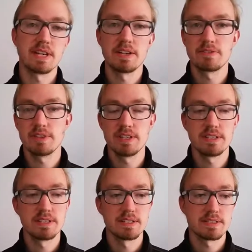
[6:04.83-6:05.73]
design
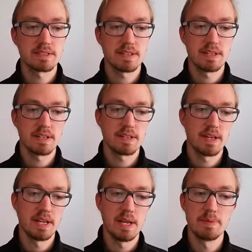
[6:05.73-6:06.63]

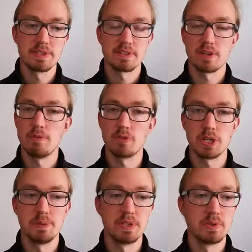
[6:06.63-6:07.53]
enables a
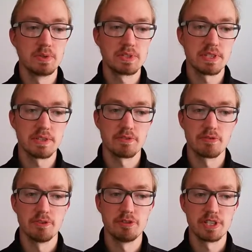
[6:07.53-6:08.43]
comfortable use and a
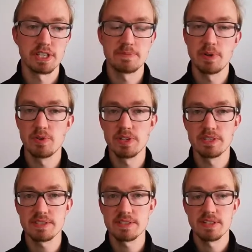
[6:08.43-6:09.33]
fulfilled
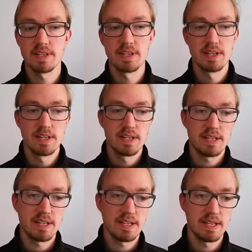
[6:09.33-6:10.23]
experience,
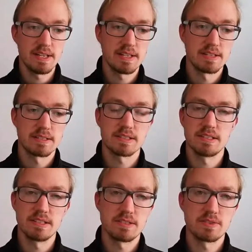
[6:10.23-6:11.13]
and
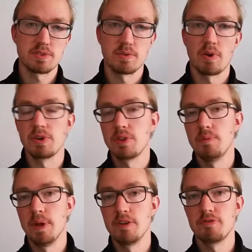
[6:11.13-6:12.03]
is
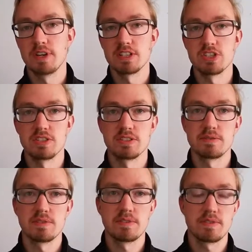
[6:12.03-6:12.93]
surrounding the main
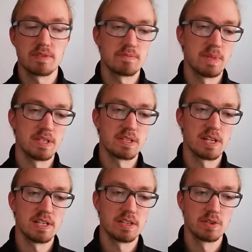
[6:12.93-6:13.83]
functions.
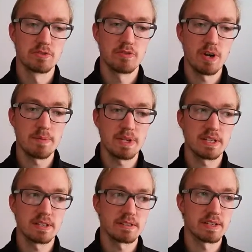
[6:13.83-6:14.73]
Basically, good
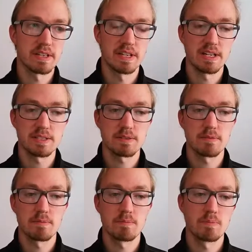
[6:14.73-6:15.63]
wrapping, a nice
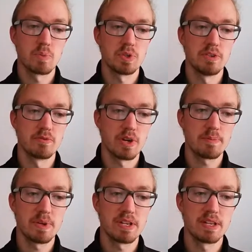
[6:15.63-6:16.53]
pretty
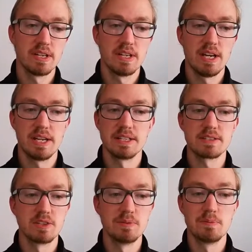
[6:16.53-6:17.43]
wrapping, and
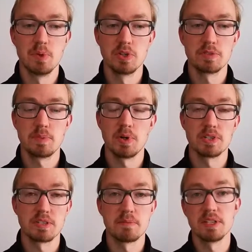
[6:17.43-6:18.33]
it's good bonus
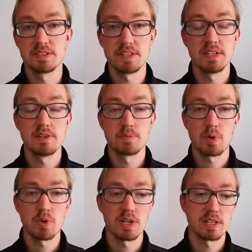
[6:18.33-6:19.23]
point. It may sell your
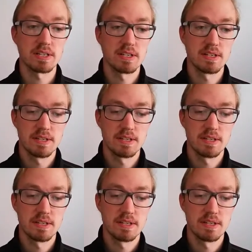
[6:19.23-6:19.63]
product.